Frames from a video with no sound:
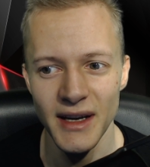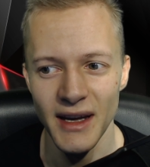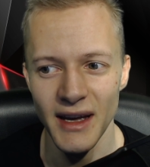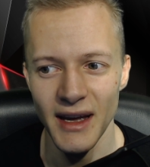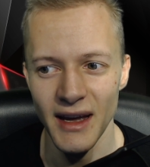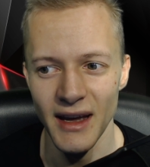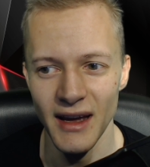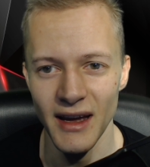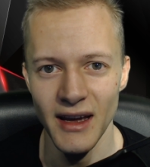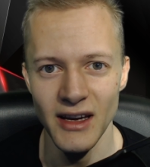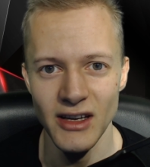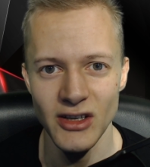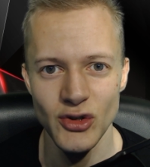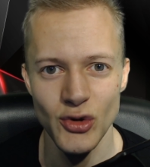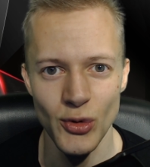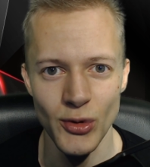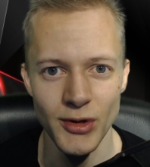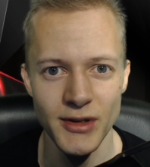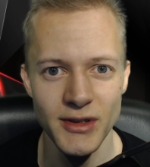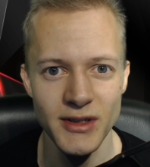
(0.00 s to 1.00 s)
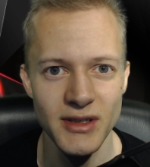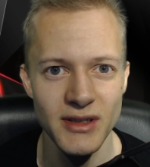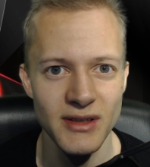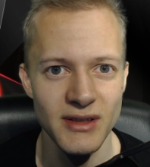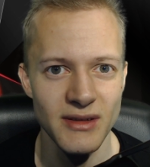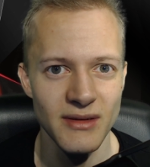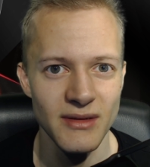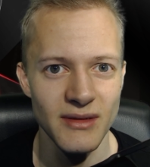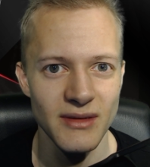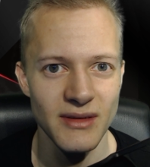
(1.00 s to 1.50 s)
uh, short
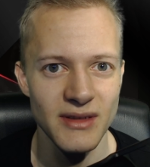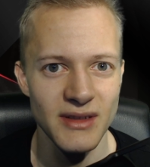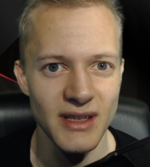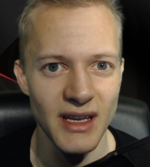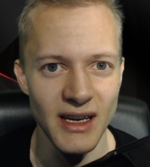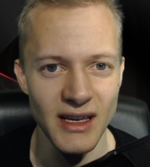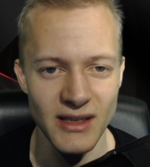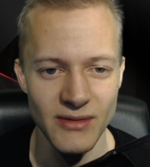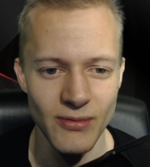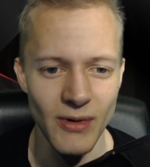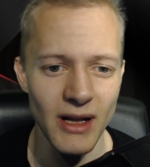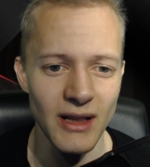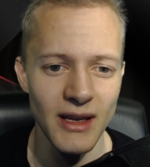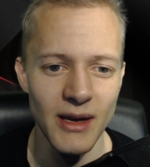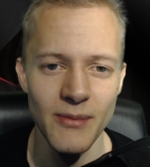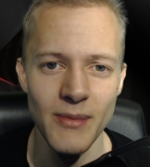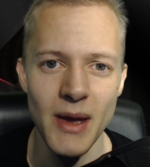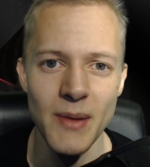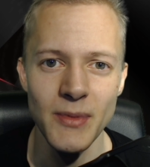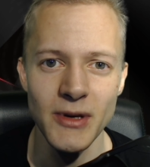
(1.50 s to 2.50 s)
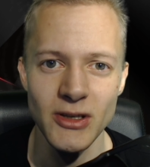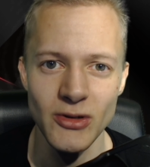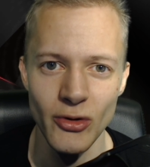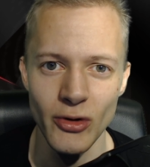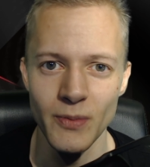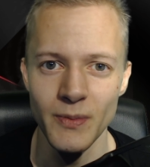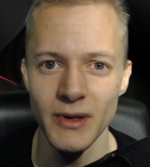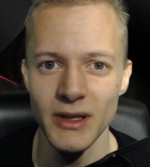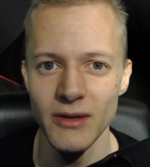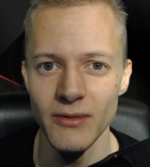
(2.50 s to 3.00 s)
things. Well, they may be
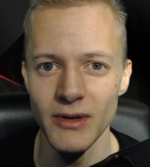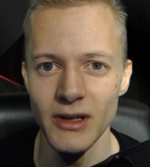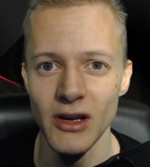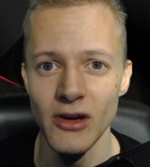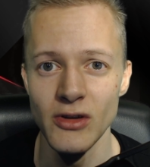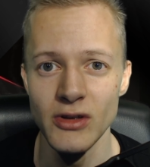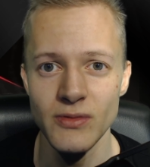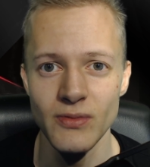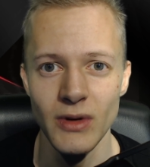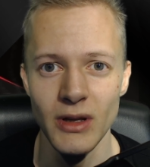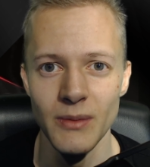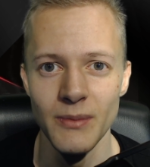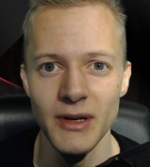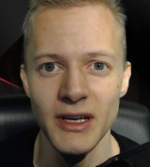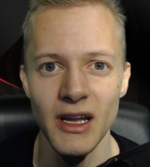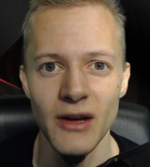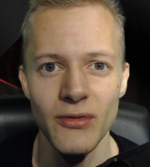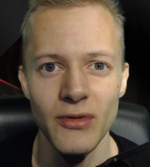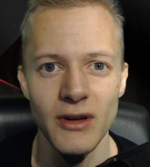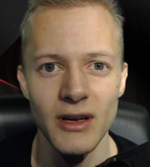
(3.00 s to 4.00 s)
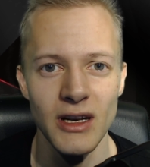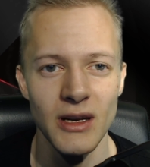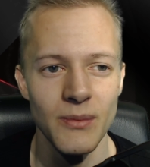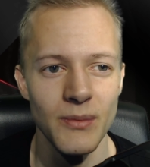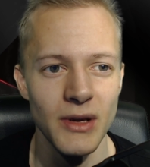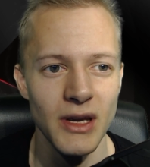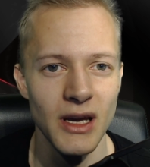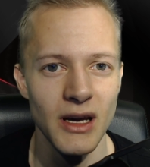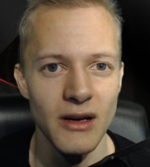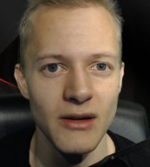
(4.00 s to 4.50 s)
short, but the videos will be definitely
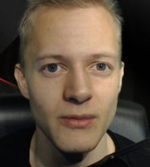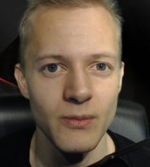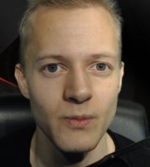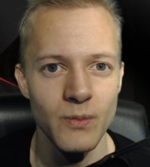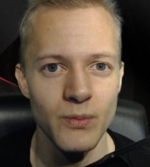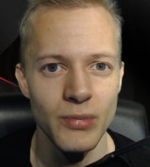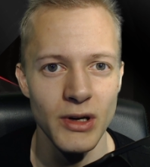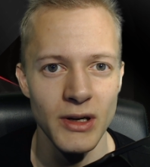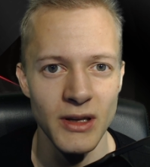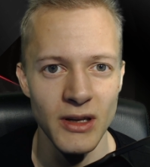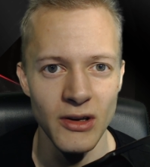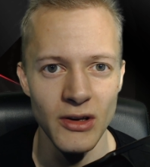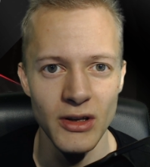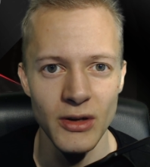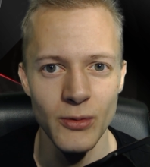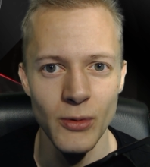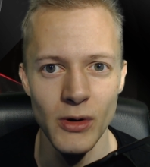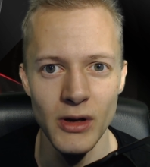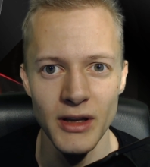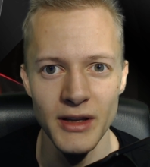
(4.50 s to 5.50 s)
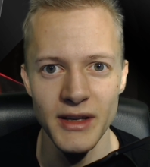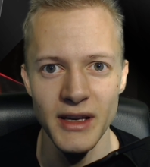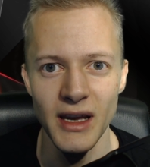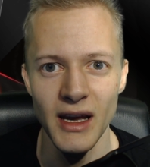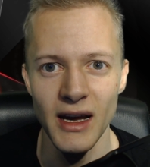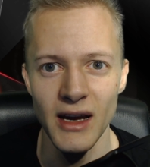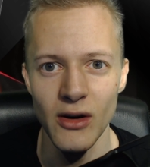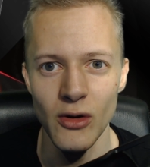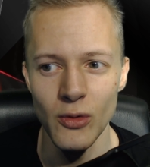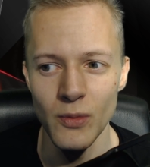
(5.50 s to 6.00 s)
be a pretty good quality,
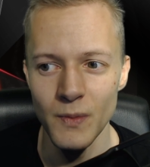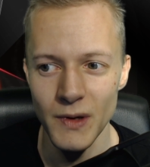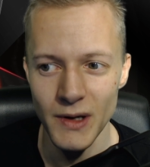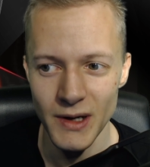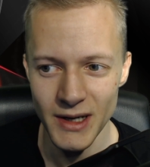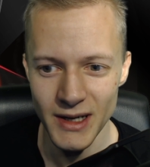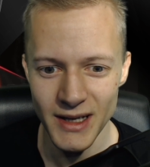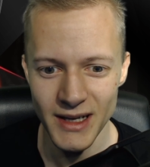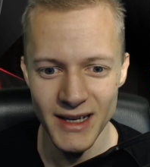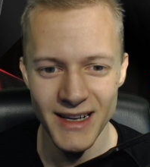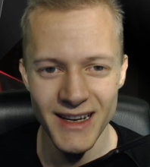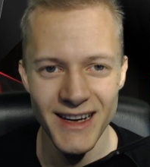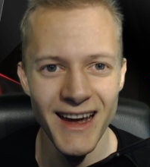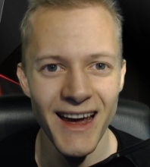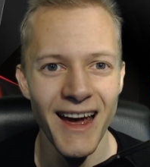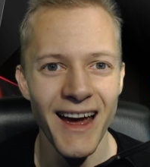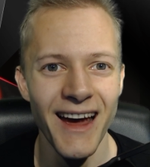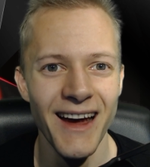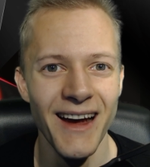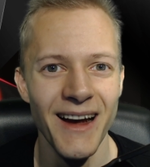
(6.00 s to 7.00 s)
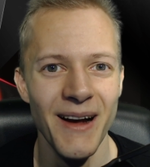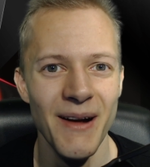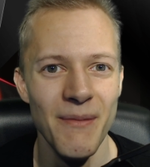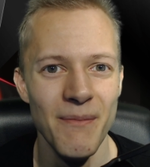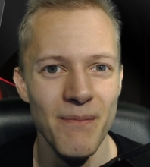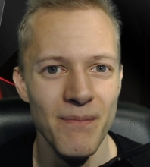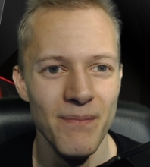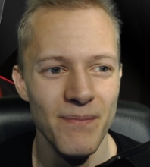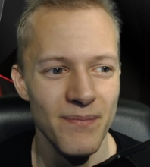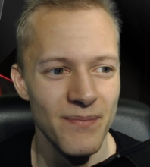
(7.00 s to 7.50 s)
I hope.
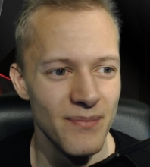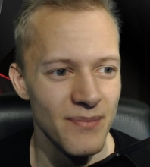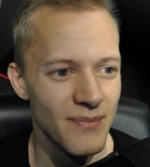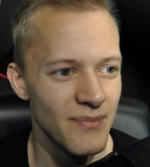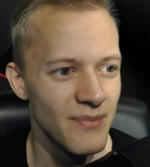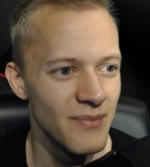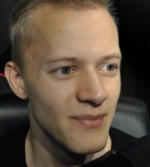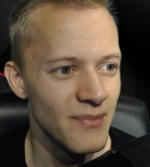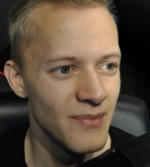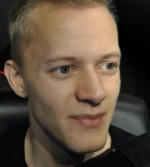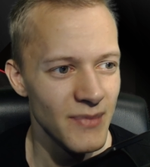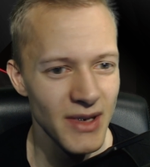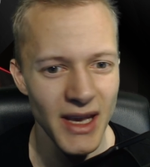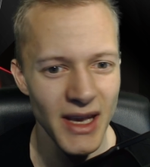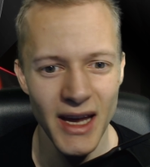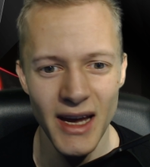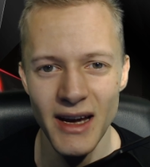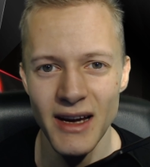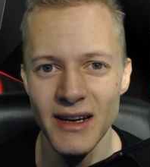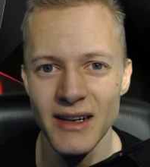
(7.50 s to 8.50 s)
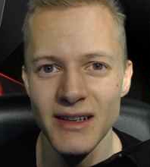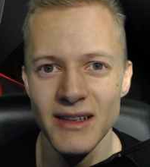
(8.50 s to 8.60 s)
Um, yeah,